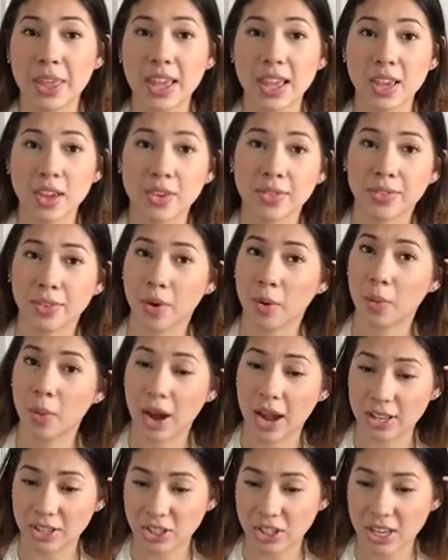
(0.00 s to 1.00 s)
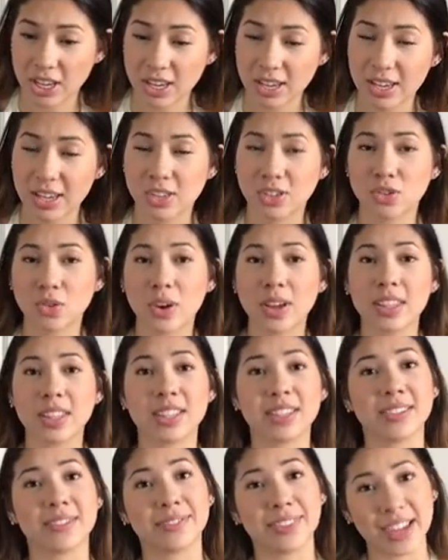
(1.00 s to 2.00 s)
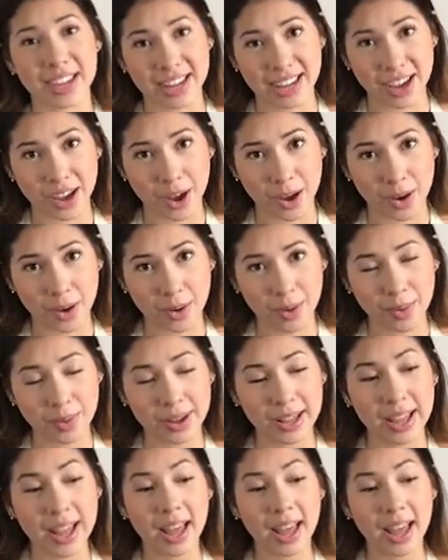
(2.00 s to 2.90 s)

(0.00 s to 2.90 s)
thank you for watching. Enjoy this video.